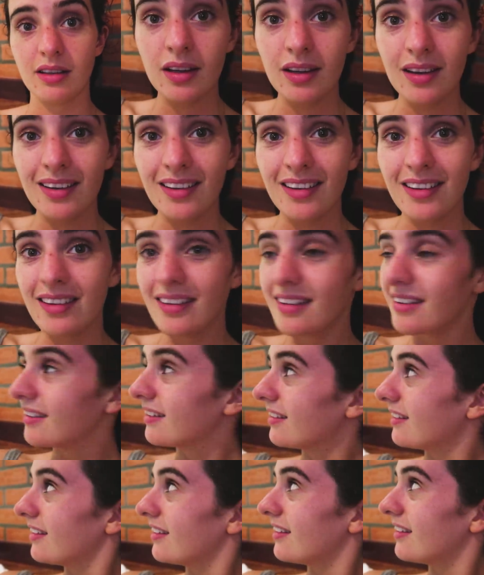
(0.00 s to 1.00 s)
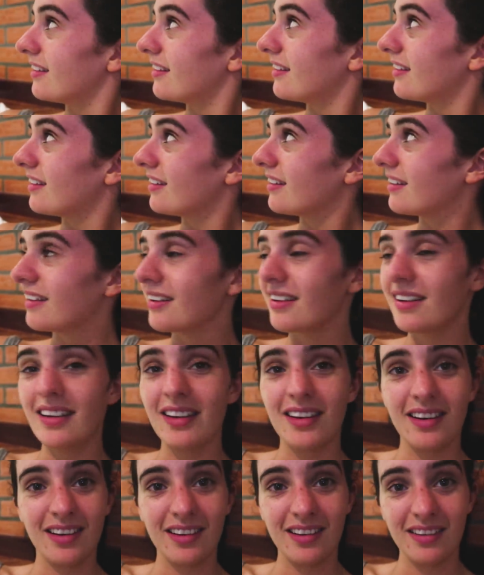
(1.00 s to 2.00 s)
This video is going to be long.
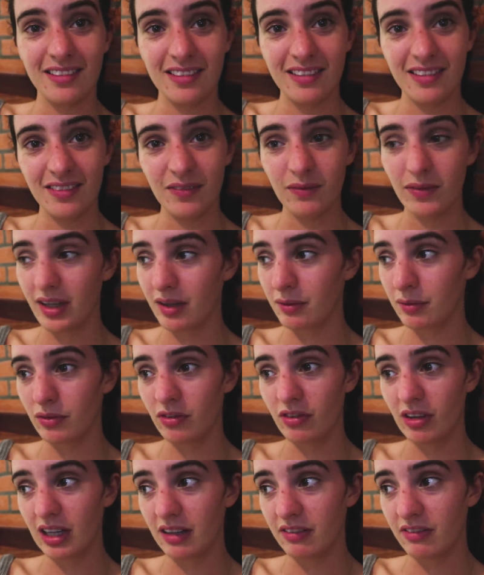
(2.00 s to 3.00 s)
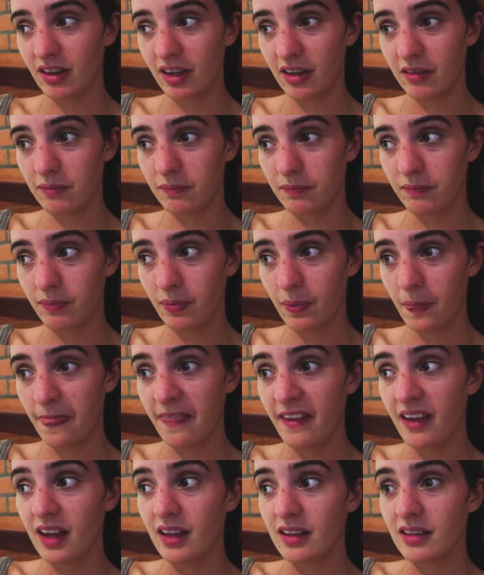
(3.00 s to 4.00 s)
It is, but it was really fun.
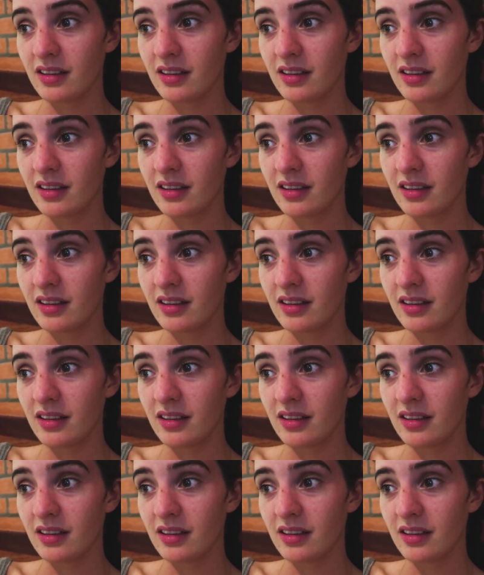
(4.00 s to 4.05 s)
Yeah.